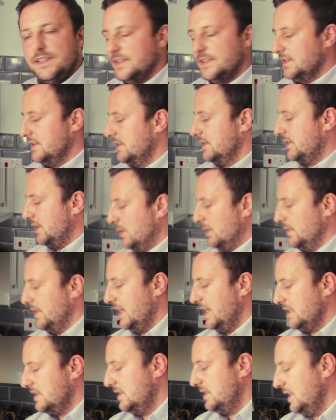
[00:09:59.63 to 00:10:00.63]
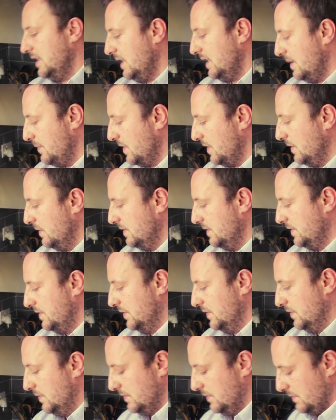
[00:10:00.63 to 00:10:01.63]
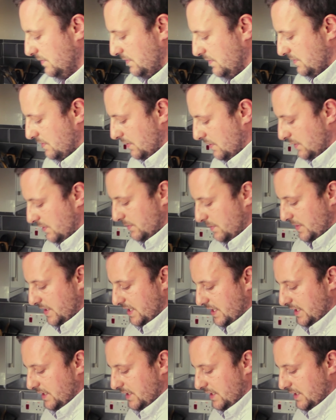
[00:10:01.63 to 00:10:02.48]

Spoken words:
So next thing, I'm going to cut my